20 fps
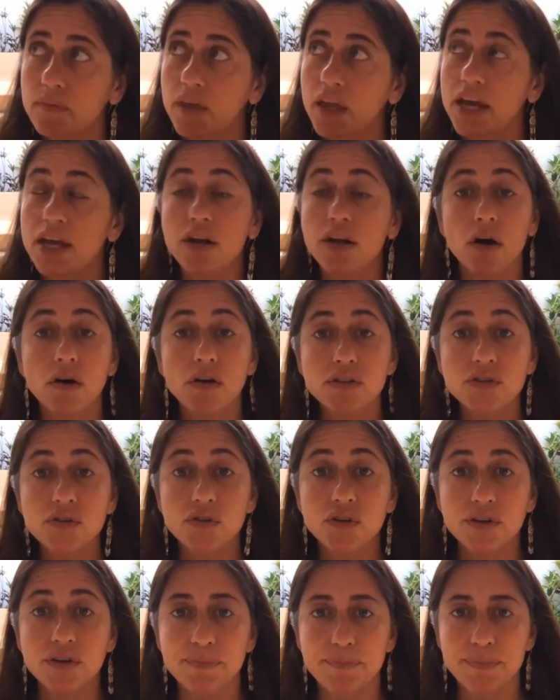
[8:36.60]
It also
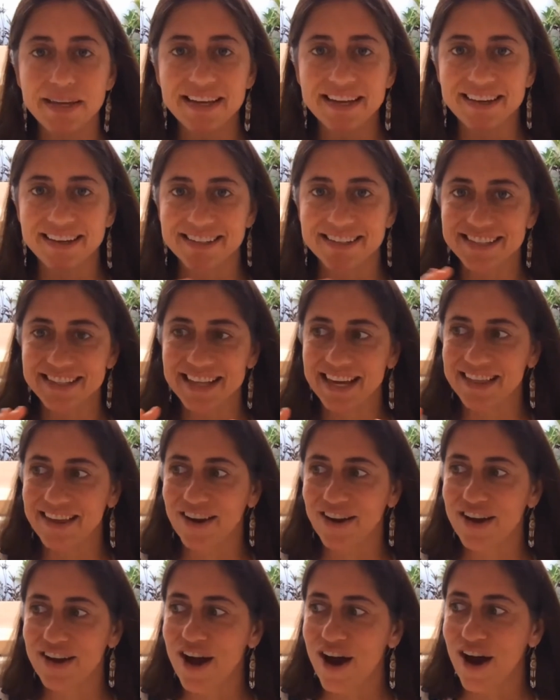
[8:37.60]
could be, it's like
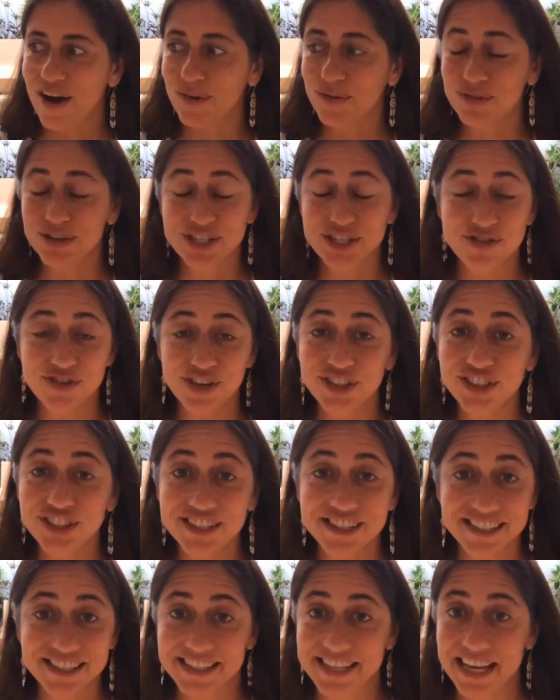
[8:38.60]
that
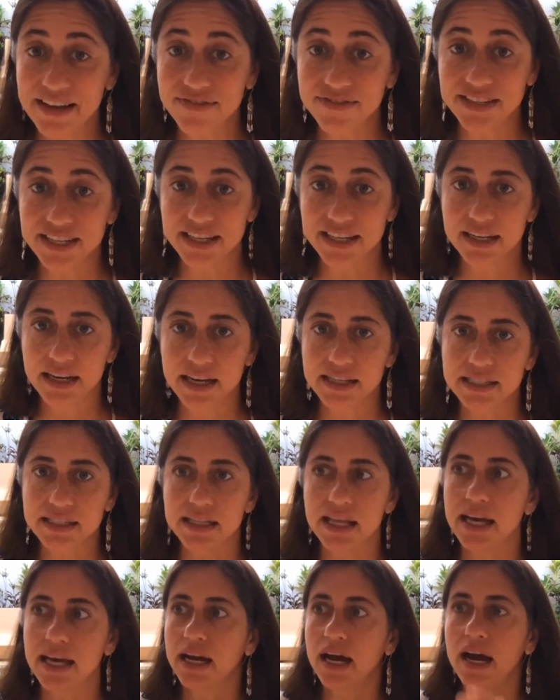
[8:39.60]
restriction's a safety. It's
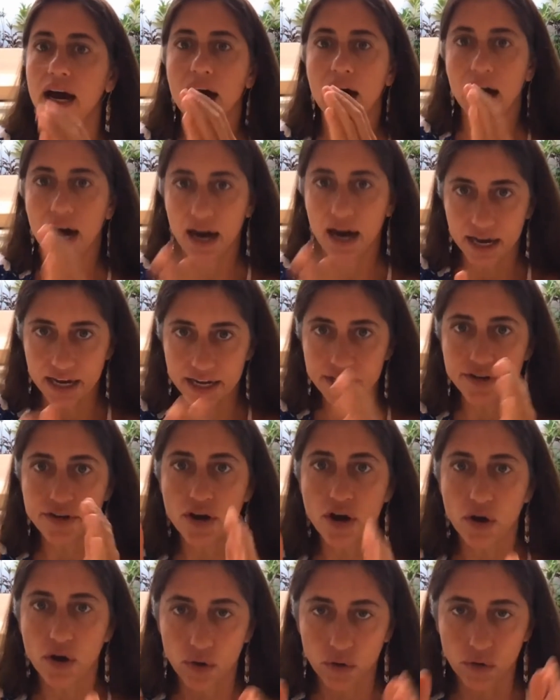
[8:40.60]
like, I
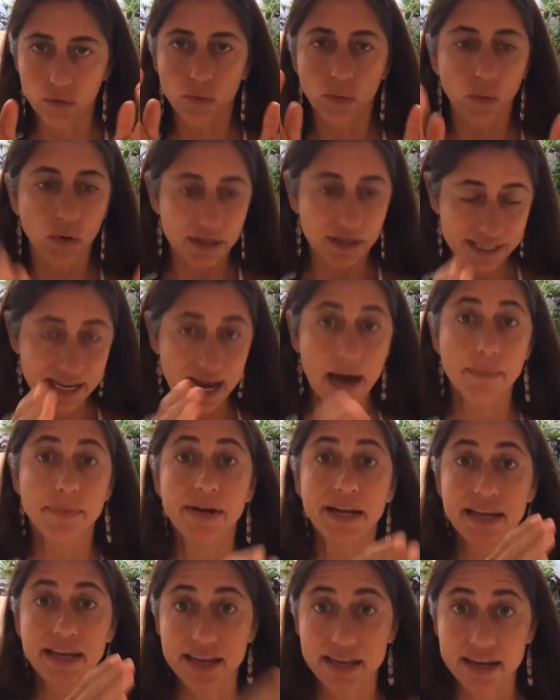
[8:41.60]
know what's
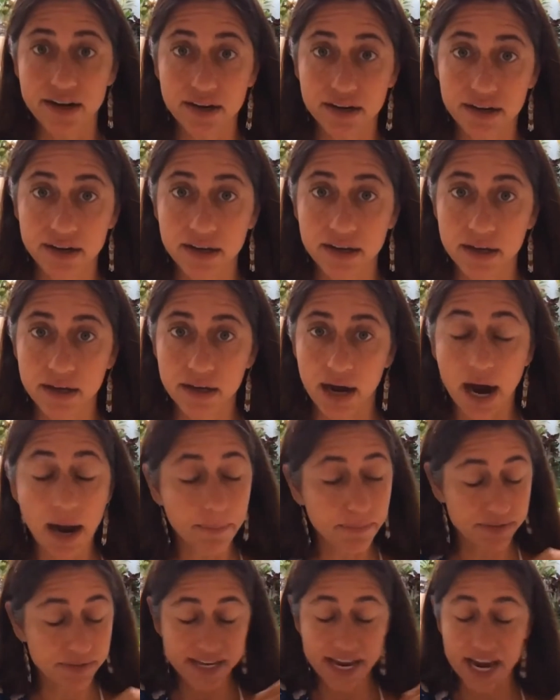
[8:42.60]
happening here.
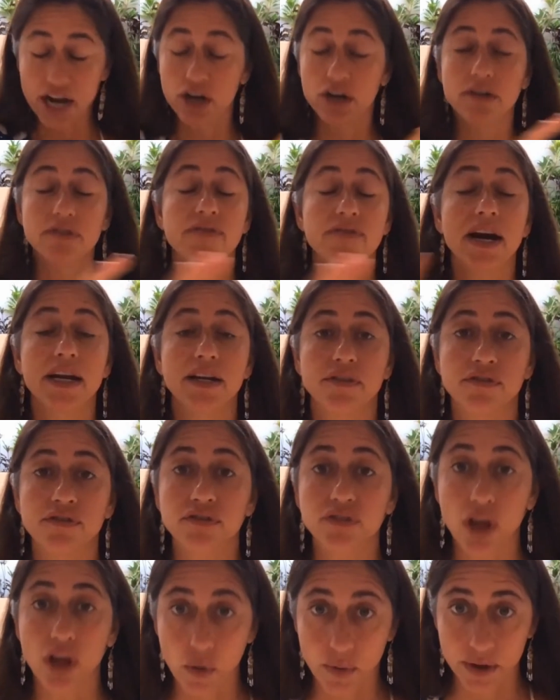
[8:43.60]
I'm terrified of
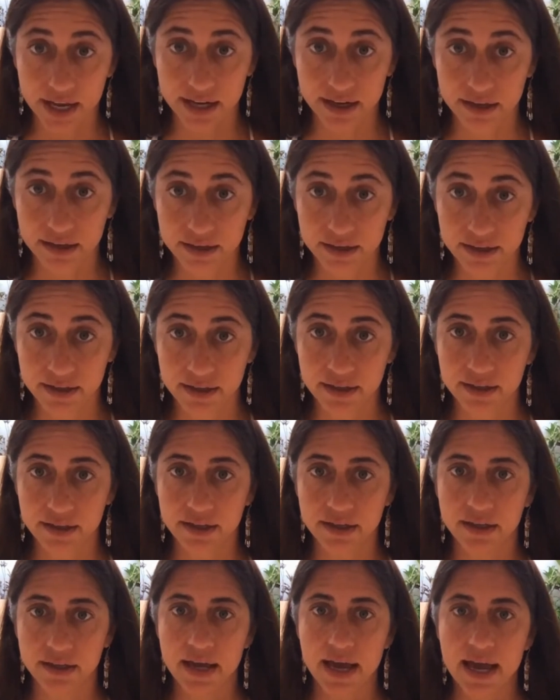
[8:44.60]
flowing.
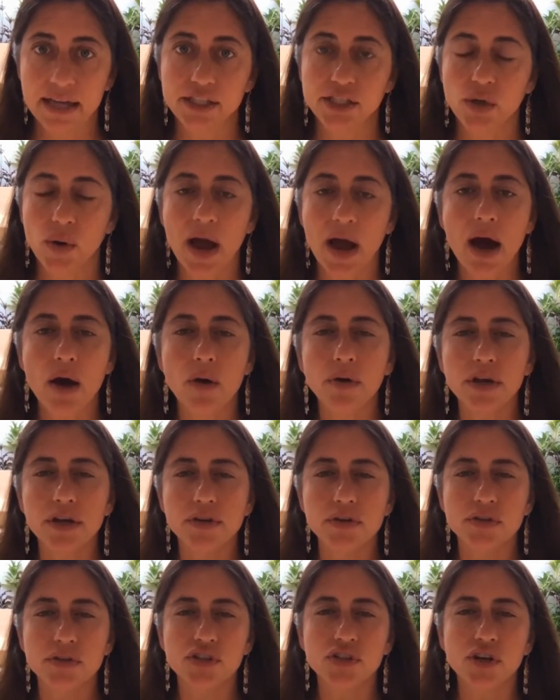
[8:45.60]
And so how can
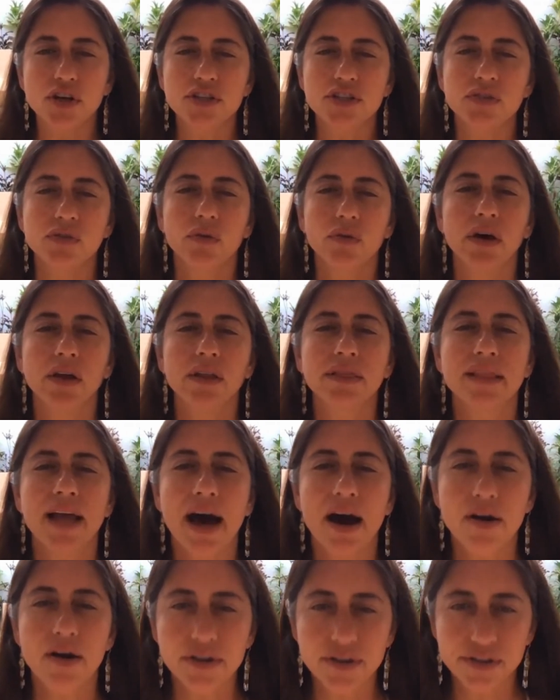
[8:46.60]
you start to
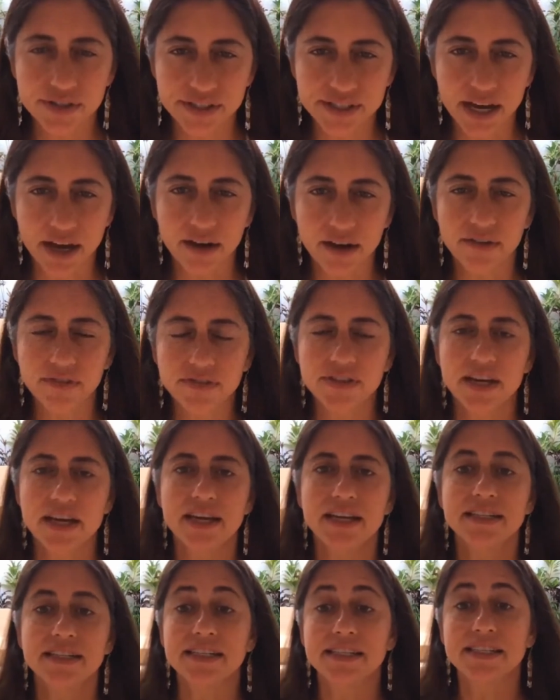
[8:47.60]
allow yourself
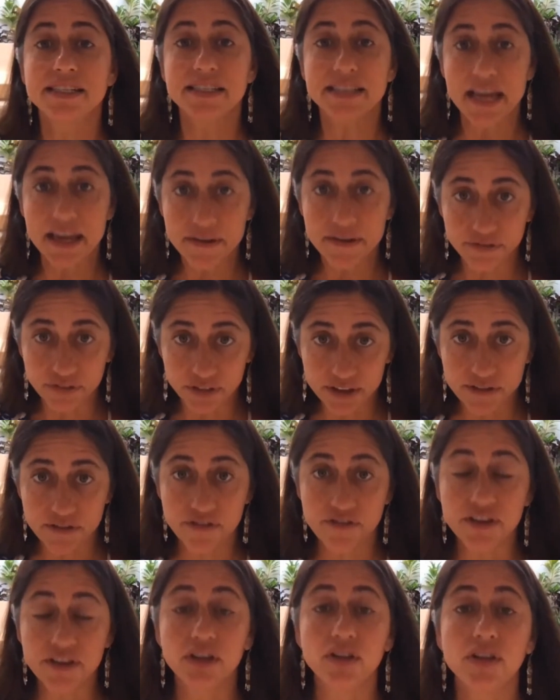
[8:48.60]
to safely
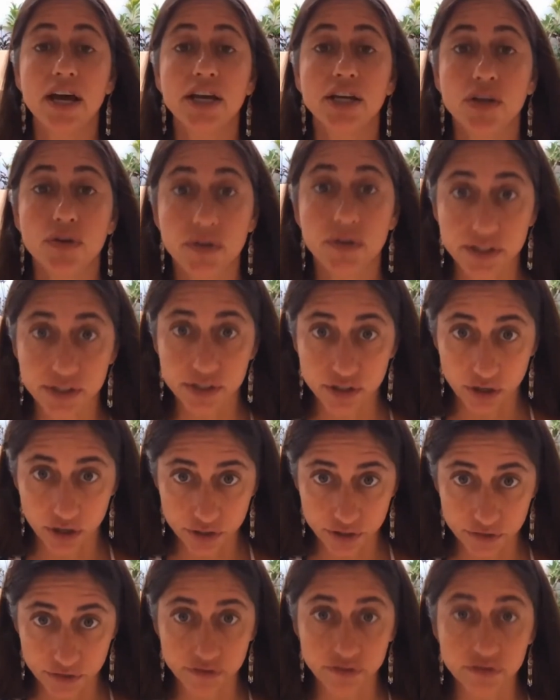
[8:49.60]
feel like you can start
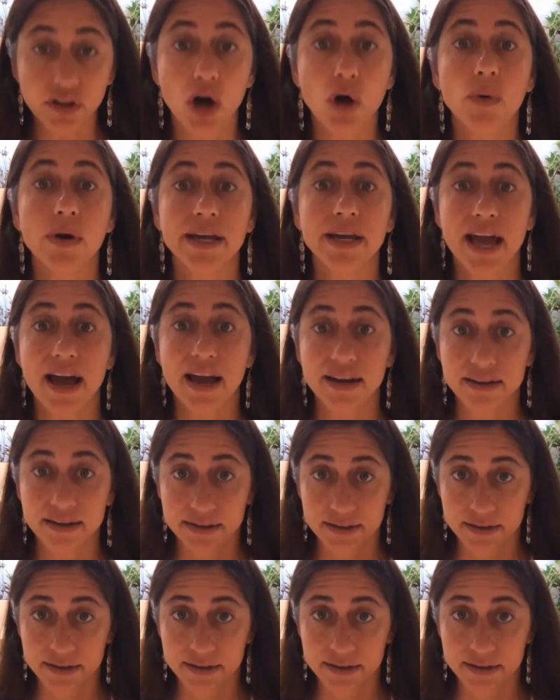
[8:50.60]
to flow again?